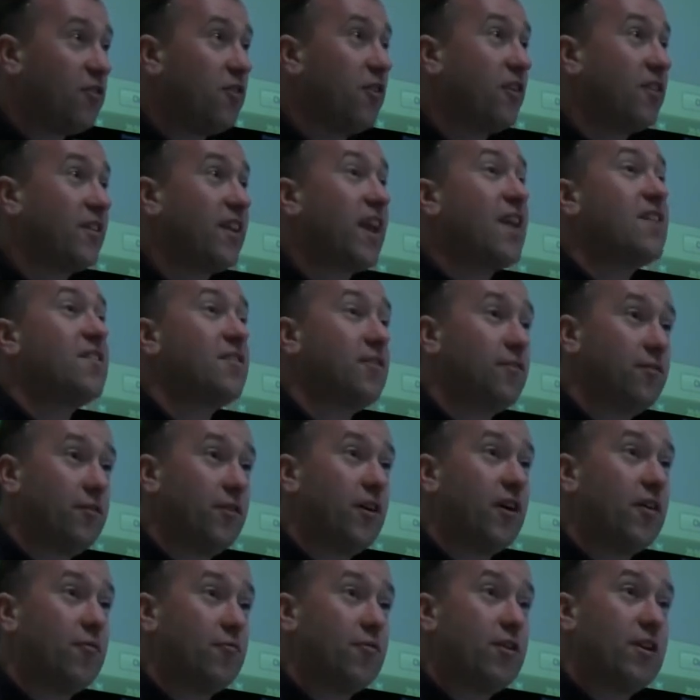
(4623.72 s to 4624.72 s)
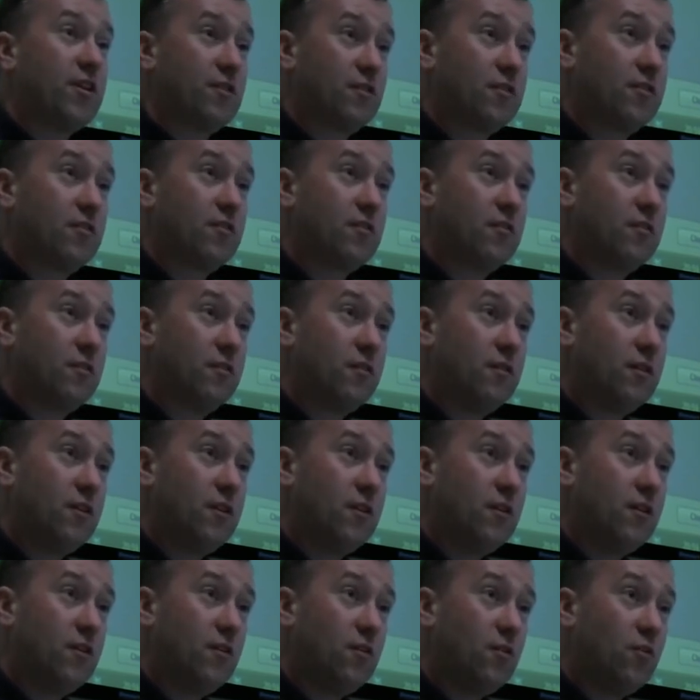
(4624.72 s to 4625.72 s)
to identify risks.
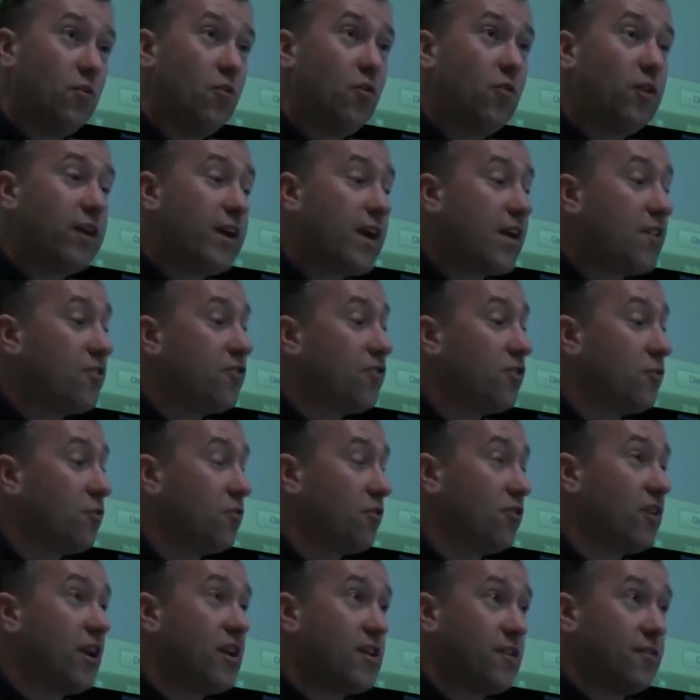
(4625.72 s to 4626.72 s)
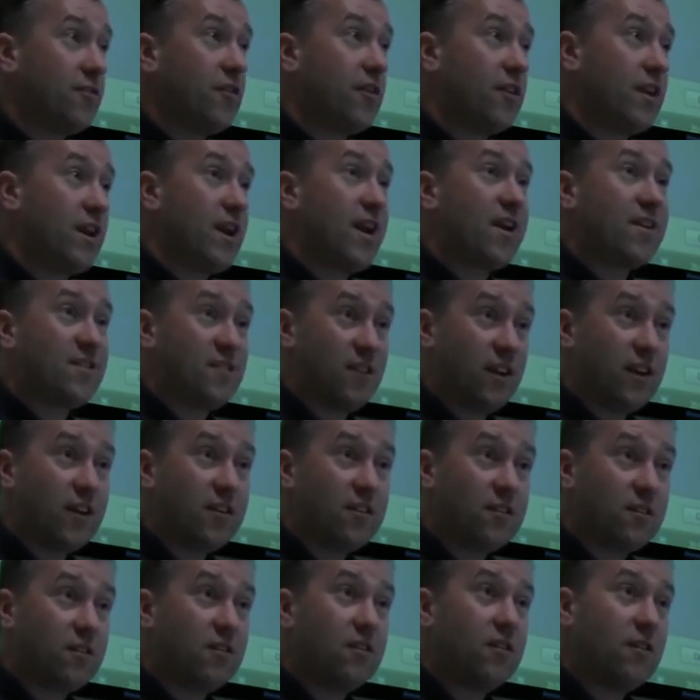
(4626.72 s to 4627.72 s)
All they have to do is identify the
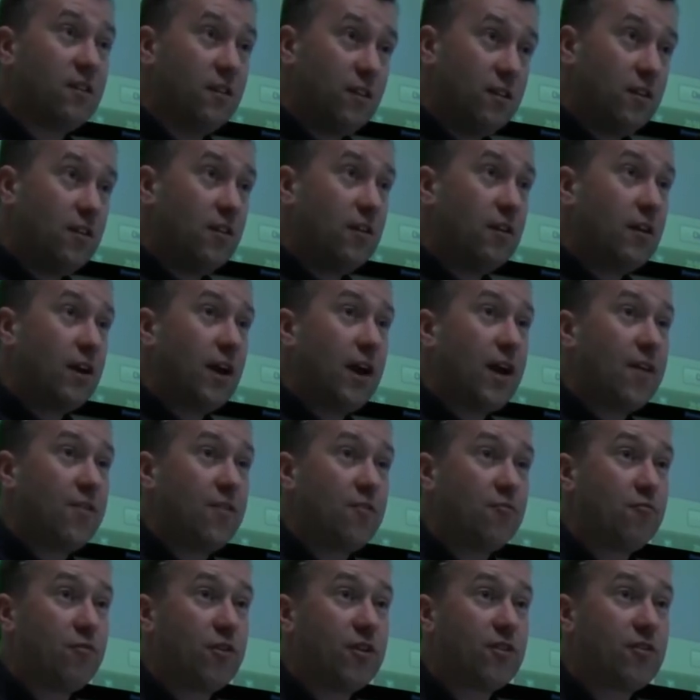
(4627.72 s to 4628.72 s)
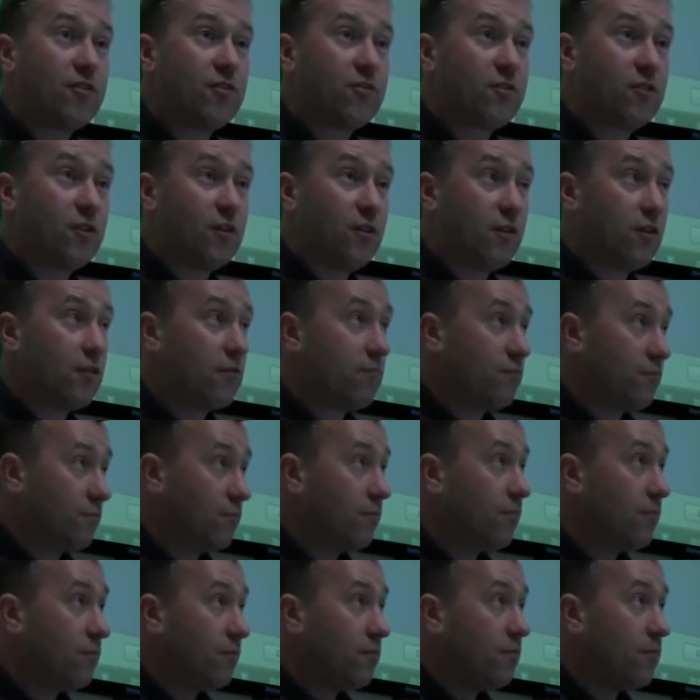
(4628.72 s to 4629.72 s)
assets, and the risks are
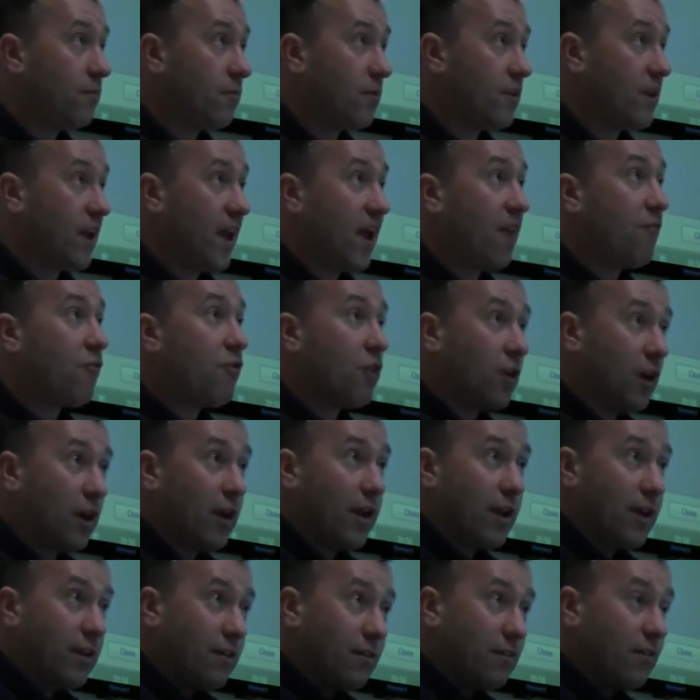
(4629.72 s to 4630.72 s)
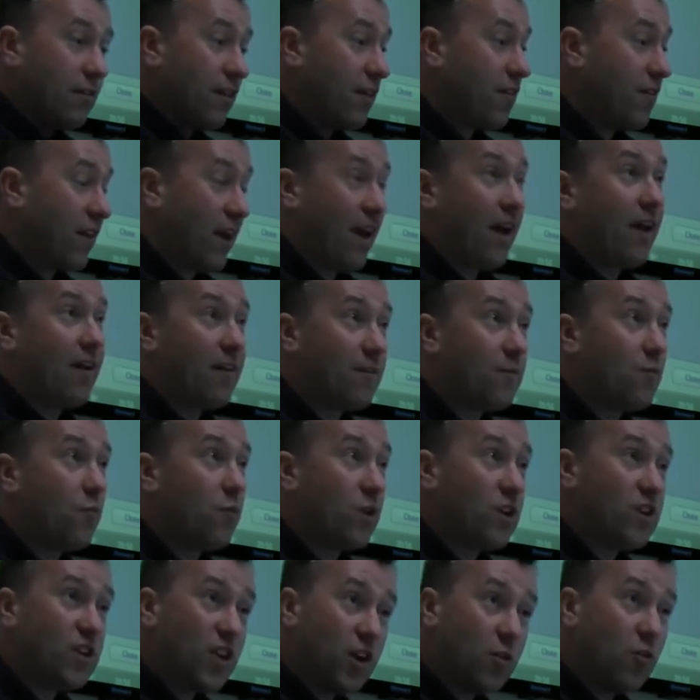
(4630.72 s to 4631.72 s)
inherently, they're there.
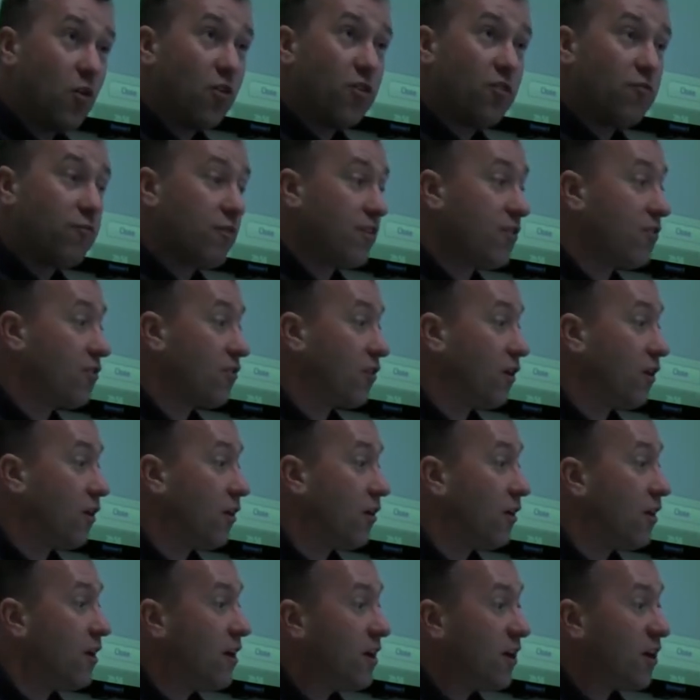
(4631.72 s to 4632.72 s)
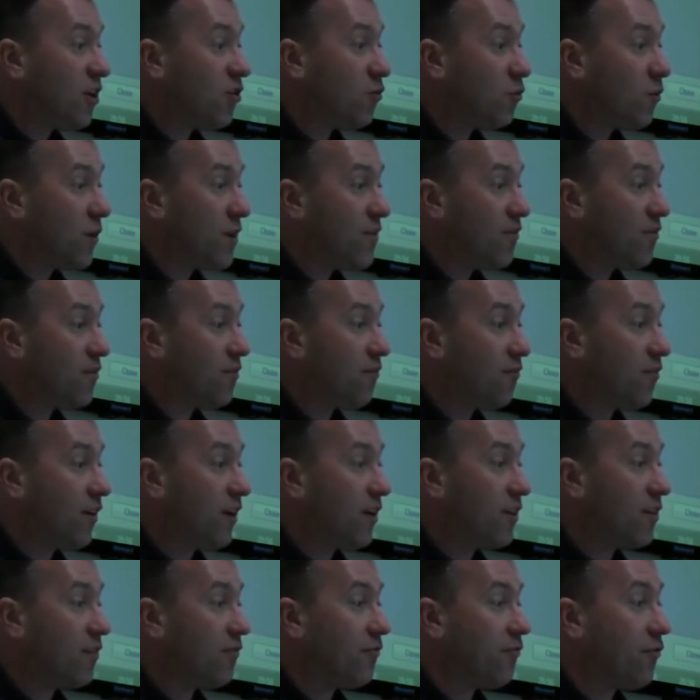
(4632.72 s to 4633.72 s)
We know what the risks are because we've
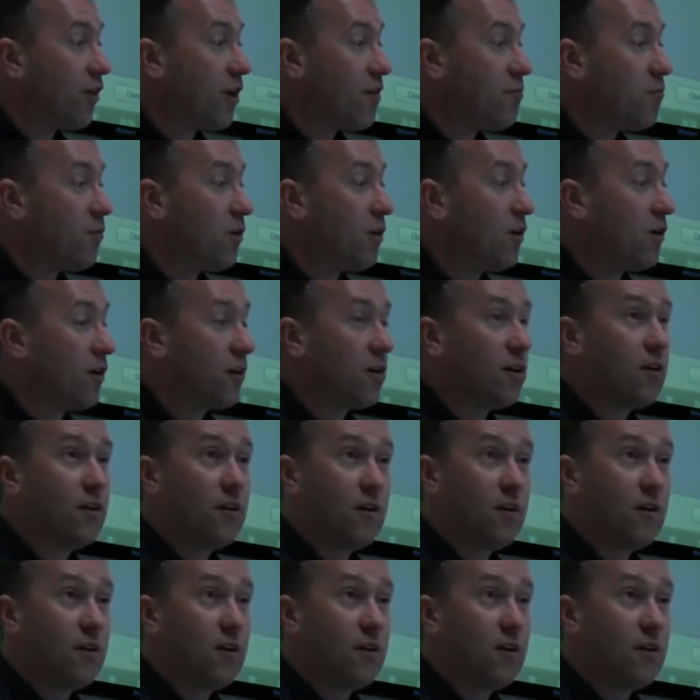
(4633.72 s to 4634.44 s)
configured the framework,